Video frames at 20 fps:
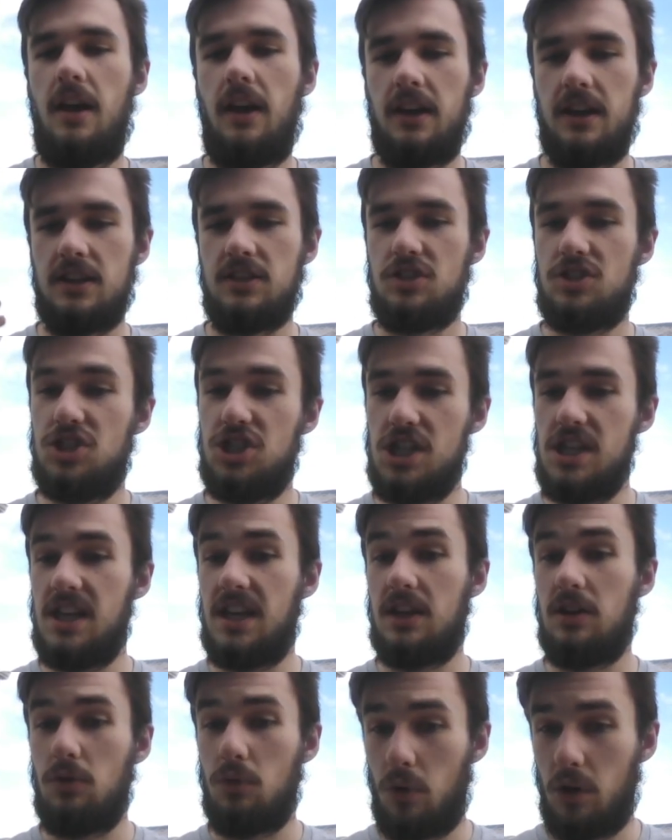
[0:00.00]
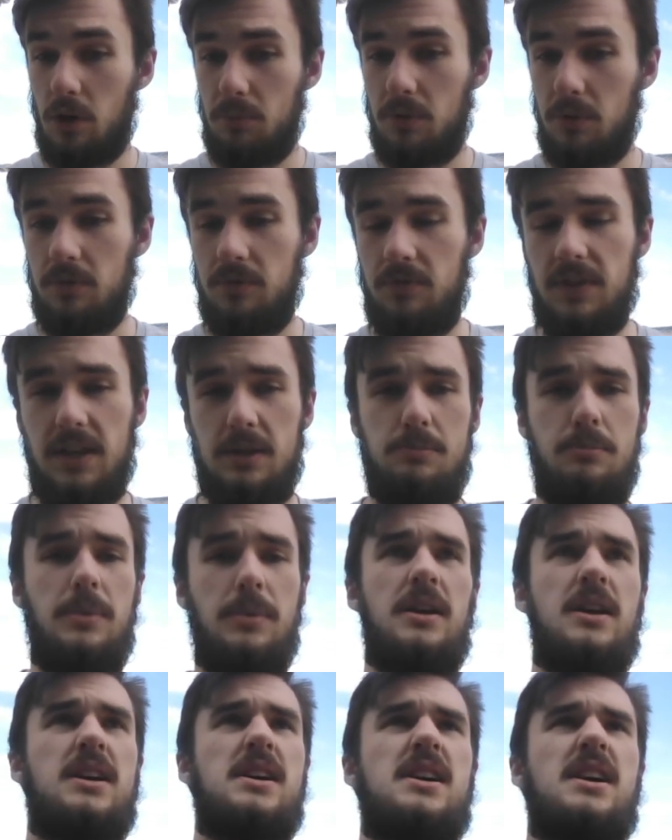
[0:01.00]
because G in normal Vim
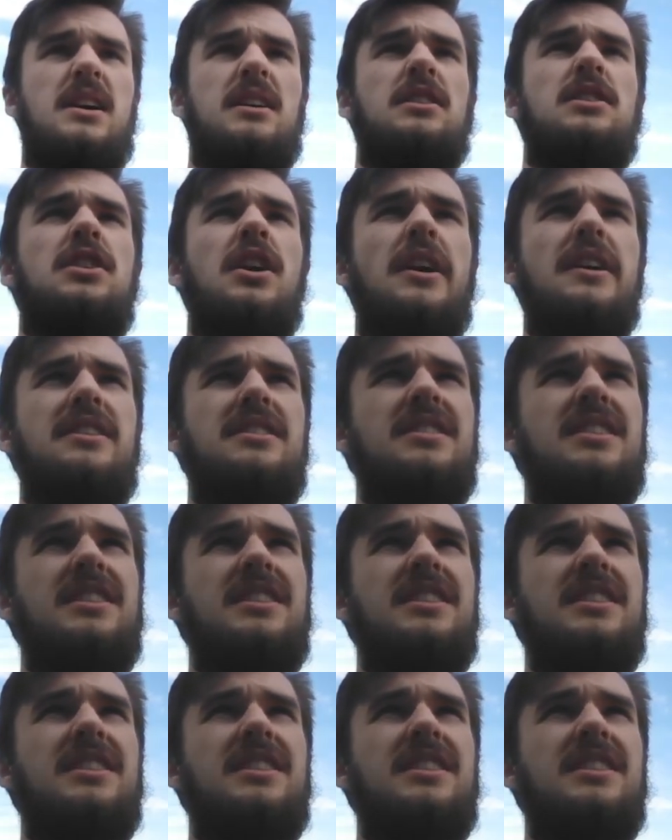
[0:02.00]
does